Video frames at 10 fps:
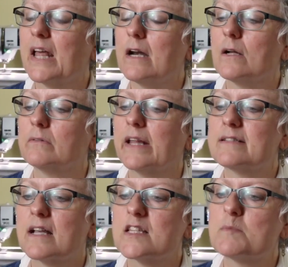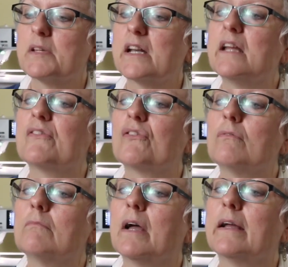I don't know, it's got split
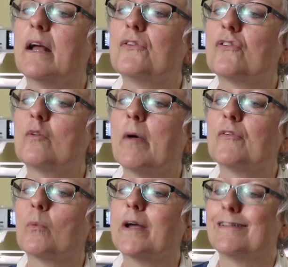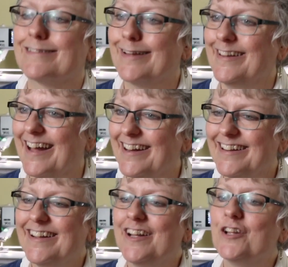ends, I guess is the best way to say
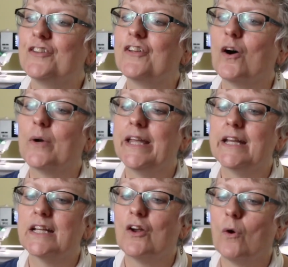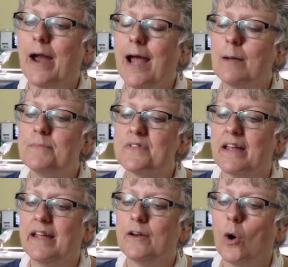that. So it grabs
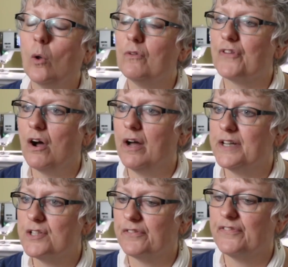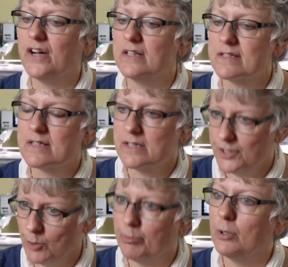and holds on to fuzz
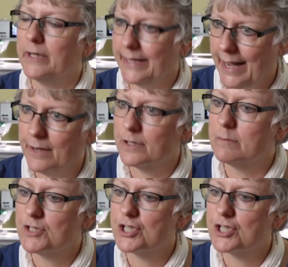that you're pulling out of the